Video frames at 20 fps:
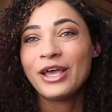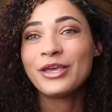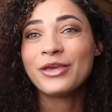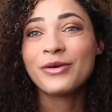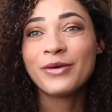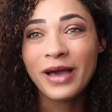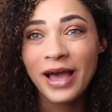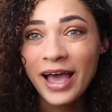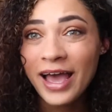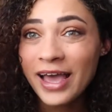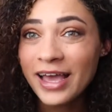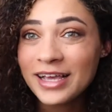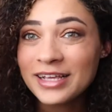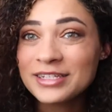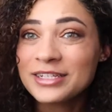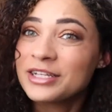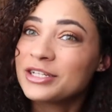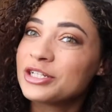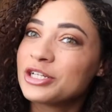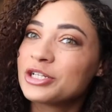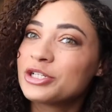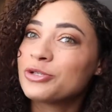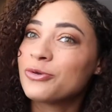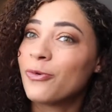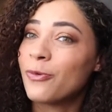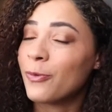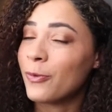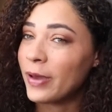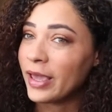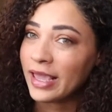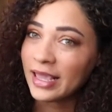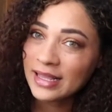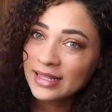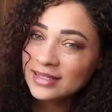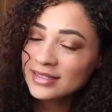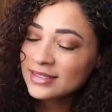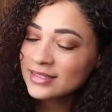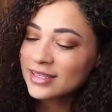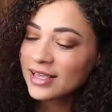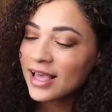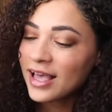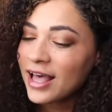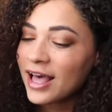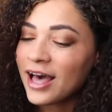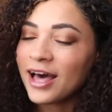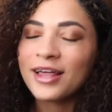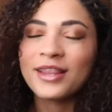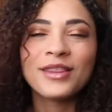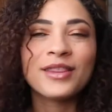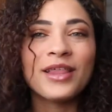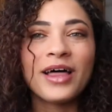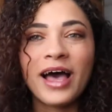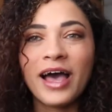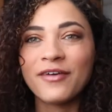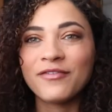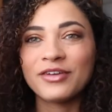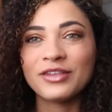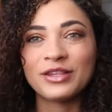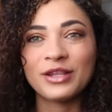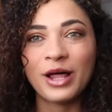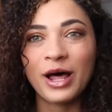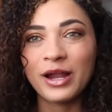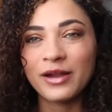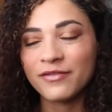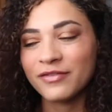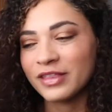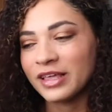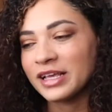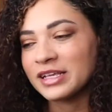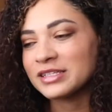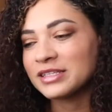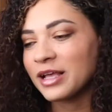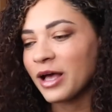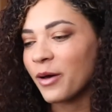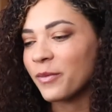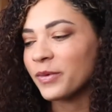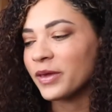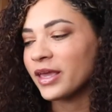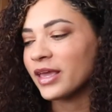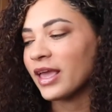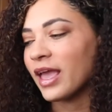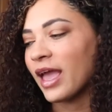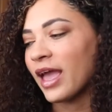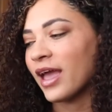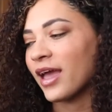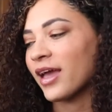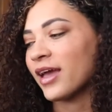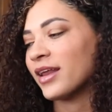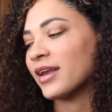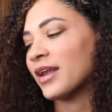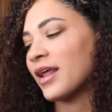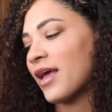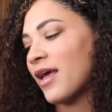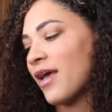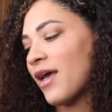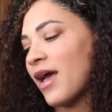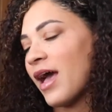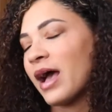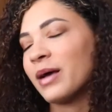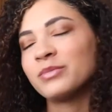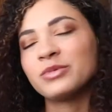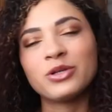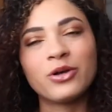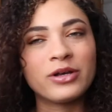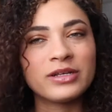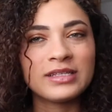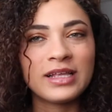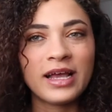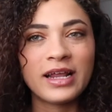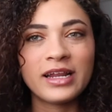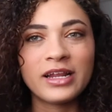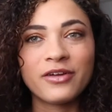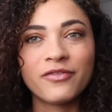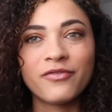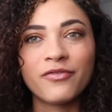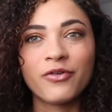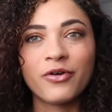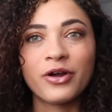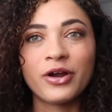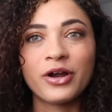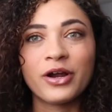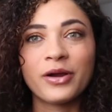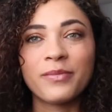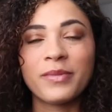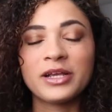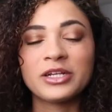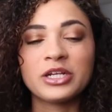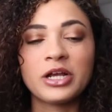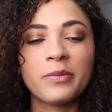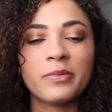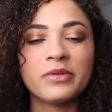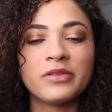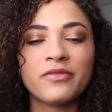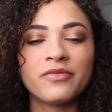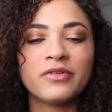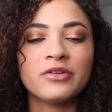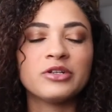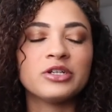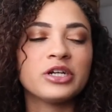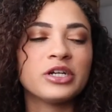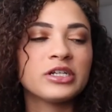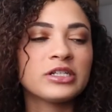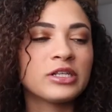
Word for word: You guys, just wait. I have a lot of things coming, and I'm so excited for my shop in the future.